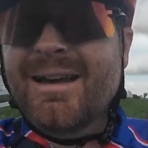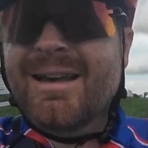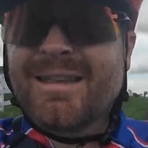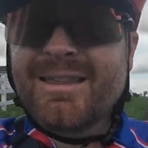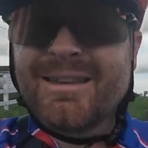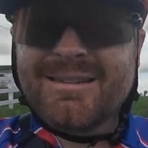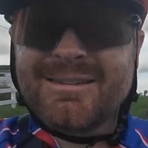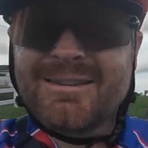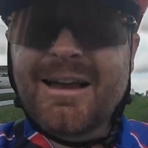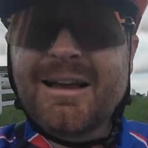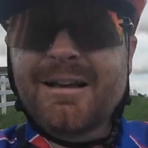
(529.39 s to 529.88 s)

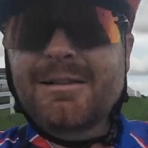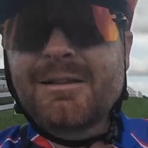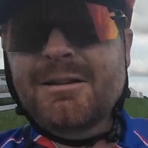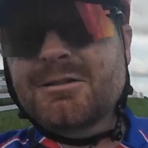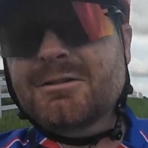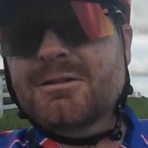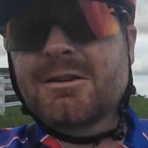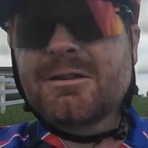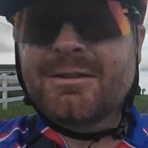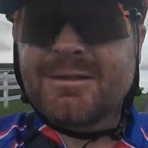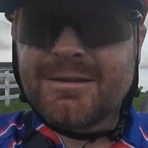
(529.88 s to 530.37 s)
The
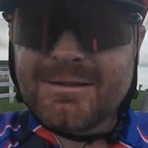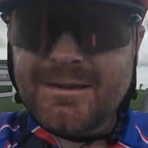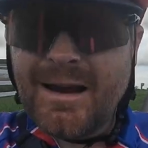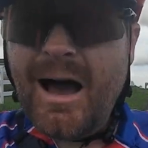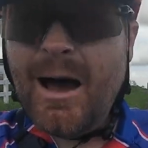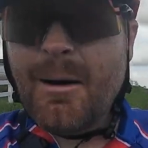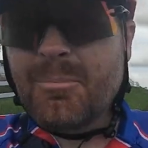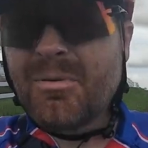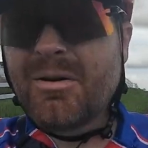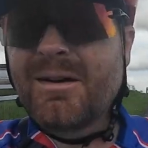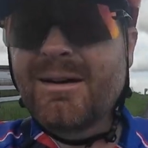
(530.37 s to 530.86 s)
cyclist should
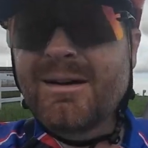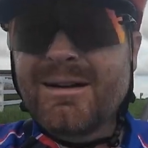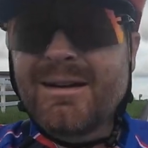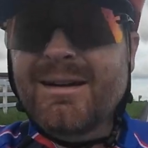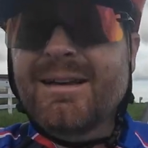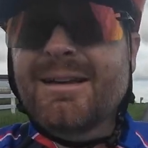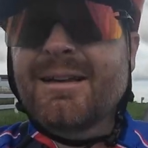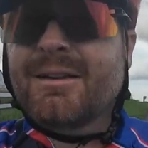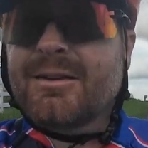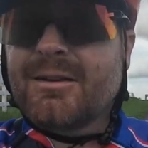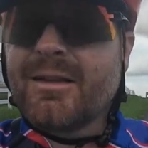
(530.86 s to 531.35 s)
stop
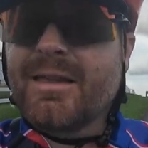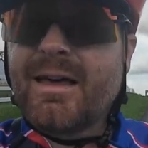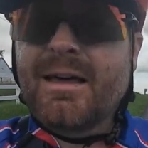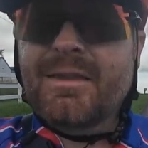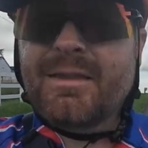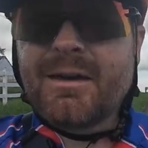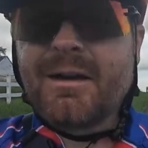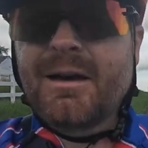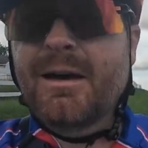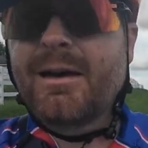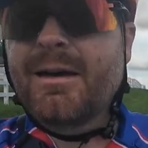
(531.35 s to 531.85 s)
so that
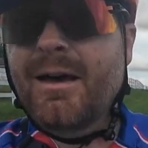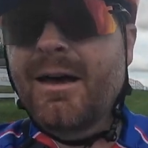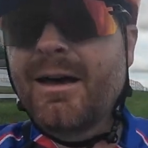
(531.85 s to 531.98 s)
the